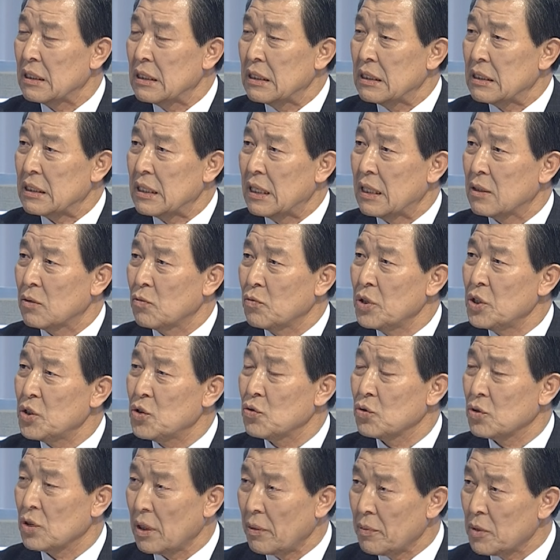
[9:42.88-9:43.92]
that we
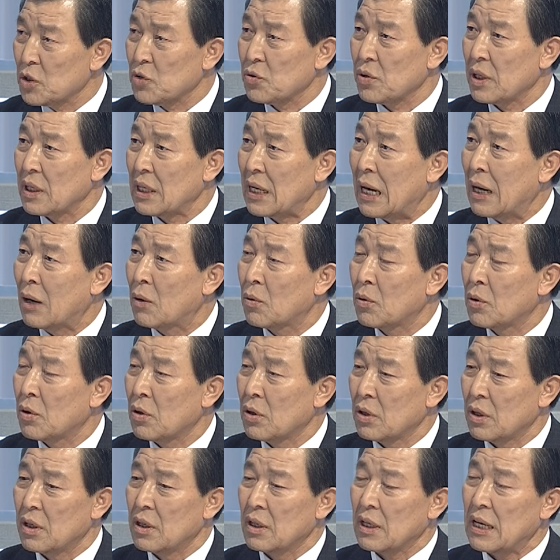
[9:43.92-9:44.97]
should demonstrate
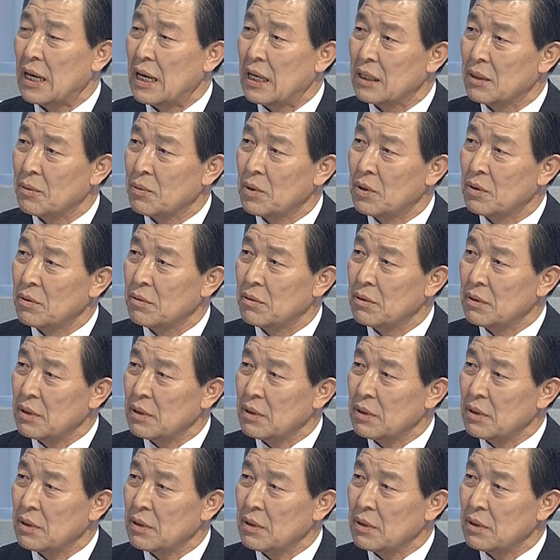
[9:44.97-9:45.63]
our kind of